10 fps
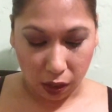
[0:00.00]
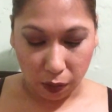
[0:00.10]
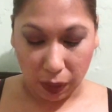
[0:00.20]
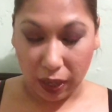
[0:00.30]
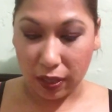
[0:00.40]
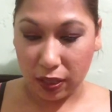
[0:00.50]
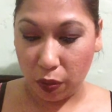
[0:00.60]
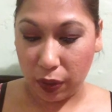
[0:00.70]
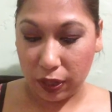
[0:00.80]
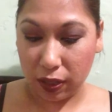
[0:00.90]
My hands are
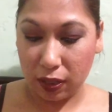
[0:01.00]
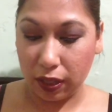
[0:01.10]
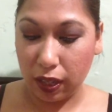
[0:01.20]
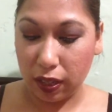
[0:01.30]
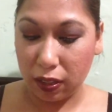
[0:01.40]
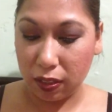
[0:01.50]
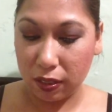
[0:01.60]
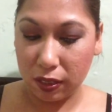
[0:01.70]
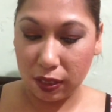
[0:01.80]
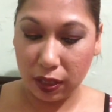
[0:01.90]
wet and kind of
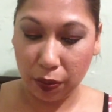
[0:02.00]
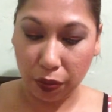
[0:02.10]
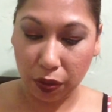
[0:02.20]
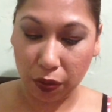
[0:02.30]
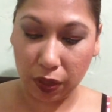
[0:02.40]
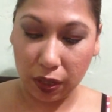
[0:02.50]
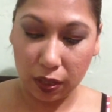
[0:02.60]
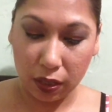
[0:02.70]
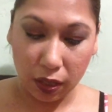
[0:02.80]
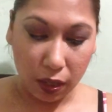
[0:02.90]
slippery with that,
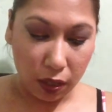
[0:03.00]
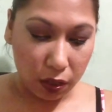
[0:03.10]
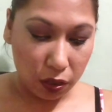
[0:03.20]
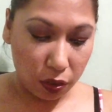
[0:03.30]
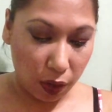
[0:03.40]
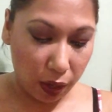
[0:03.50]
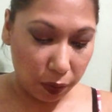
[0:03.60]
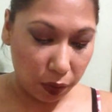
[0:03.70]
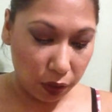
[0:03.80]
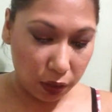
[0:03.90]
so I'm
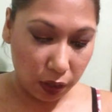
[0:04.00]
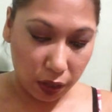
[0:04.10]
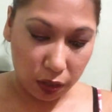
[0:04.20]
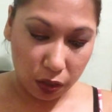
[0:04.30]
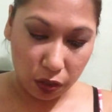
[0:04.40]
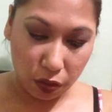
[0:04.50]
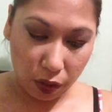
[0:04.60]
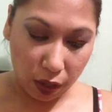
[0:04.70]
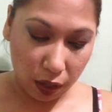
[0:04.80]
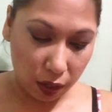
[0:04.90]
going to actually
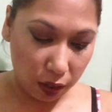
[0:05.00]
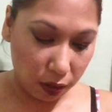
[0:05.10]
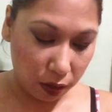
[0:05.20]
try.